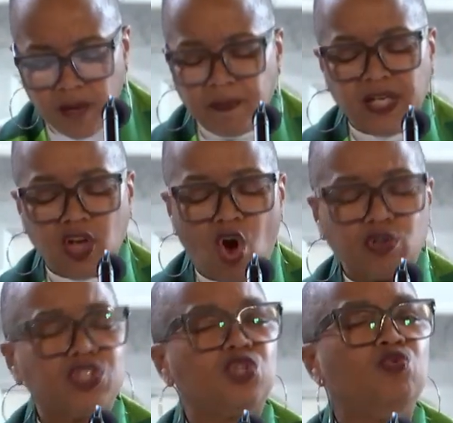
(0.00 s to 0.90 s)

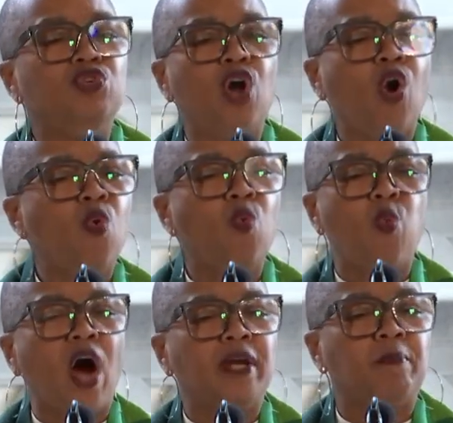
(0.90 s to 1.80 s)
belongs to no
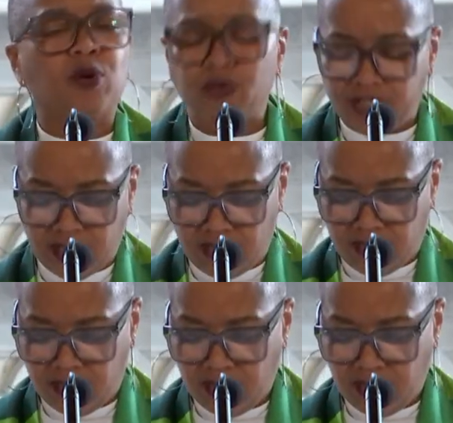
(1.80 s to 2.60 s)
one person.